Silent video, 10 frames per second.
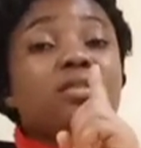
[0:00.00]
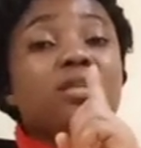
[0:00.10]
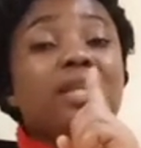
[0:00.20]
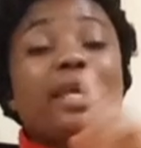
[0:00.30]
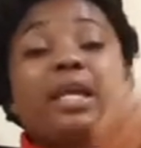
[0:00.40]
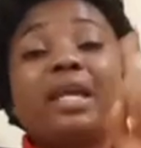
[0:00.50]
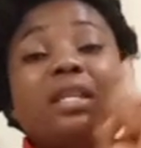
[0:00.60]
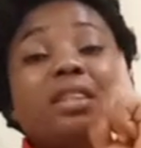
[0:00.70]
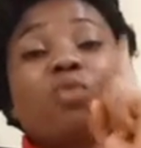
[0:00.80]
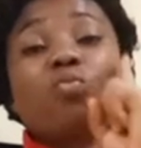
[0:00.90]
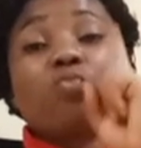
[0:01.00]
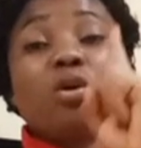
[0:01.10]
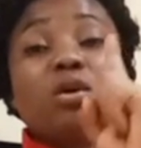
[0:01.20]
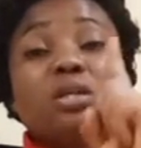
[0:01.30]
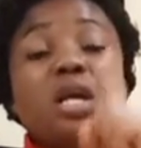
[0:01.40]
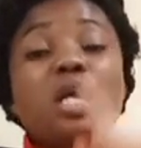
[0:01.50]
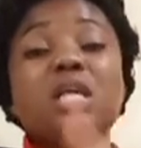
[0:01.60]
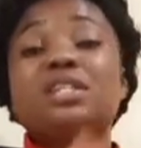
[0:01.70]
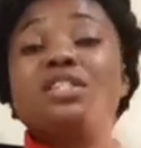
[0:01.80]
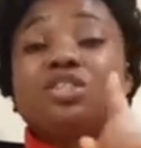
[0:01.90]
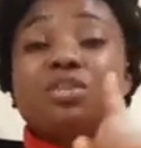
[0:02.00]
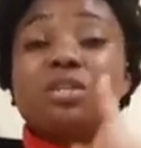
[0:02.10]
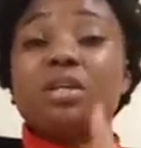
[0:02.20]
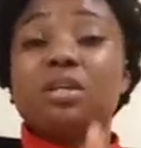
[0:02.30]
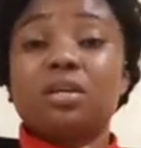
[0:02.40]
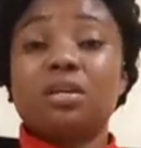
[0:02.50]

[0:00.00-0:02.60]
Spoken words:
like anything, one is unique.